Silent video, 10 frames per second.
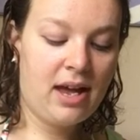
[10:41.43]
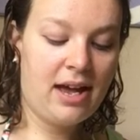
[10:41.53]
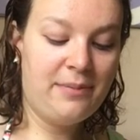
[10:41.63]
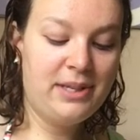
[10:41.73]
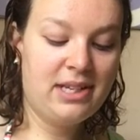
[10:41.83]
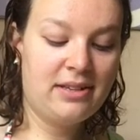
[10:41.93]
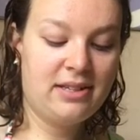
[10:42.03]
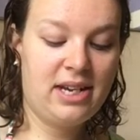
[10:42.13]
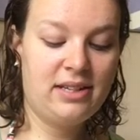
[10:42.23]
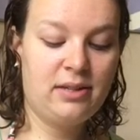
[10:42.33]
Albus
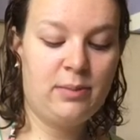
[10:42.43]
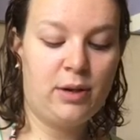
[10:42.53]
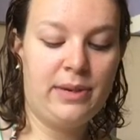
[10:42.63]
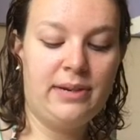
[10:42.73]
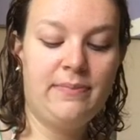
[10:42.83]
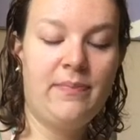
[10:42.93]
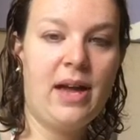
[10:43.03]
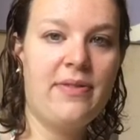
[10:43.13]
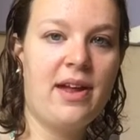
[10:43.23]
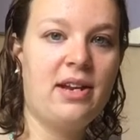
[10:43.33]
hesitates a moment,
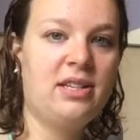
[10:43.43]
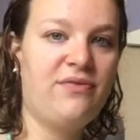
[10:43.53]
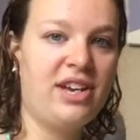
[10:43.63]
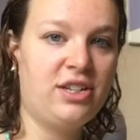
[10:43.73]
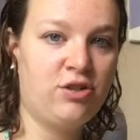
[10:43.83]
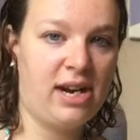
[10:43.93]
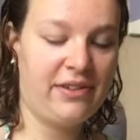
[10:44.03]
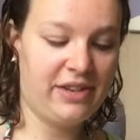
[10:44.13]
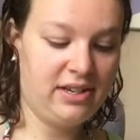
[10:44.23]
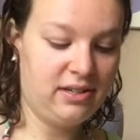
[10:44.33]
and then his face
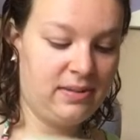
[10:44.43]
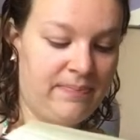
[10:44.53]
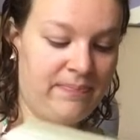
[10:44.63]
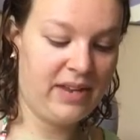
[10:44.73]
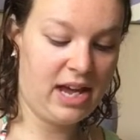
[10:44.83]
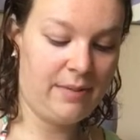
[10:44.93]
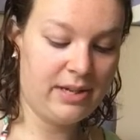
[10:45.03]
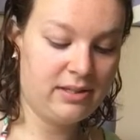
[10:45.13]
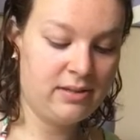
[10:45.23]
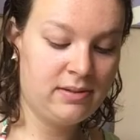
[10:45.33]
strengthens.
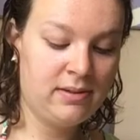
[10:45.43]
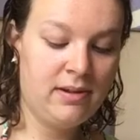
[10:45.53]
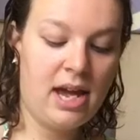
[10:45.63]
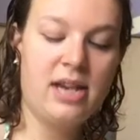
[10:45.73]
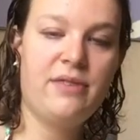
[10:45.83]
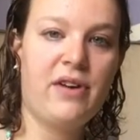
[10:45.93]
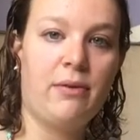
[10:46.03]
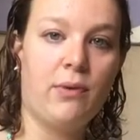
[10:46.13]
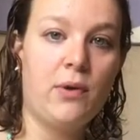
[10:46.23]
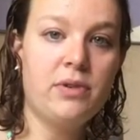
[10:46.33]
Albus, and if I
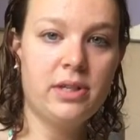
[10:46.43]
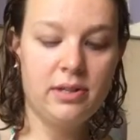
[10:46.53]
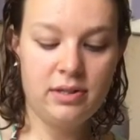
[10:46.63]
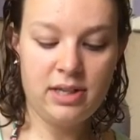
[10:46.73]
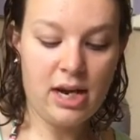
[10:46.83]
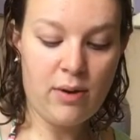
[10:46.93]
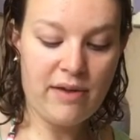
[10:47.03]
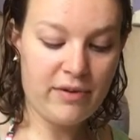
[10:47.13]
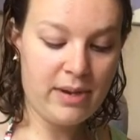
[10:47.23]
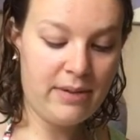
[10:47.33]
won't stay away
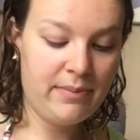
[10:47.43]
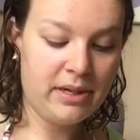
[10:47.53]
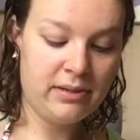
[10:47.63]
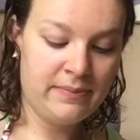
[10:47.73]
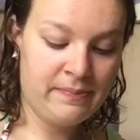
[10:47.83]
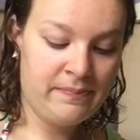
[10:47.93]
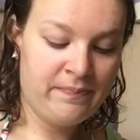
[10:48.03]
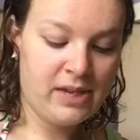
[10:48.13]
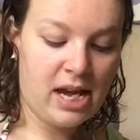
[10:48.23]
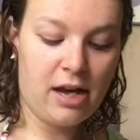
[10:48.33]
from him?
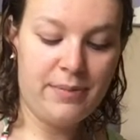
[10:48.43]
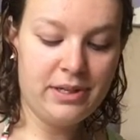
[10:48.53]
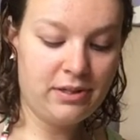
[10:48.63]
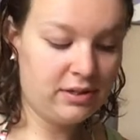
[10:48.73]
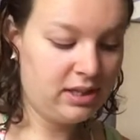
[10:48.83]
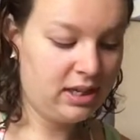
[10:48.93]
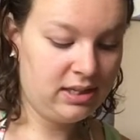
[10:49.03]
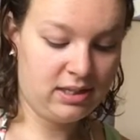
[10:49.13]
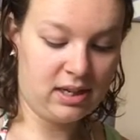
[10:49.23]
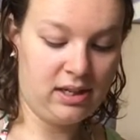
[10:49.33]
Albus looks at
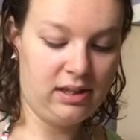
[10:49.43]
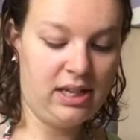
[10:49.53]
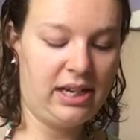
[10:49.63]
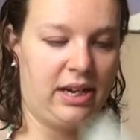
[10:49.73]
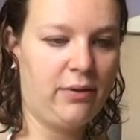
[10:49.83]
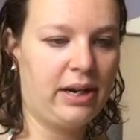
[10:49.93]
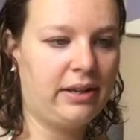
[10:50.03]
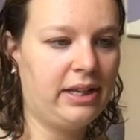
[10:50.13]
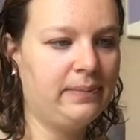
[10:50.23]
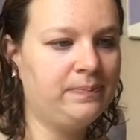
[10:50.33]
his son, thinking
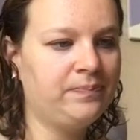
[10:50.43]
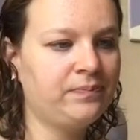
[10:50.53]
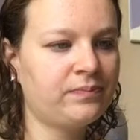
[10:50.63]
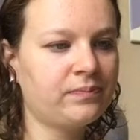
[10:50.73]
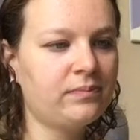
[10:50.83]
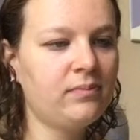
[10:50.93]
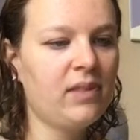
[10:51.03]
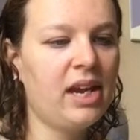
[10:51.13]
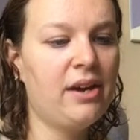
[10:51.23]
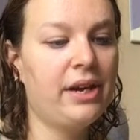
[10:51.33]
quickly.
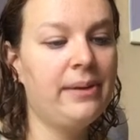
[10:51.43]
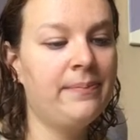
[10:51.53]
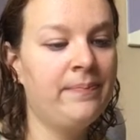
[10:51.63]
Harry,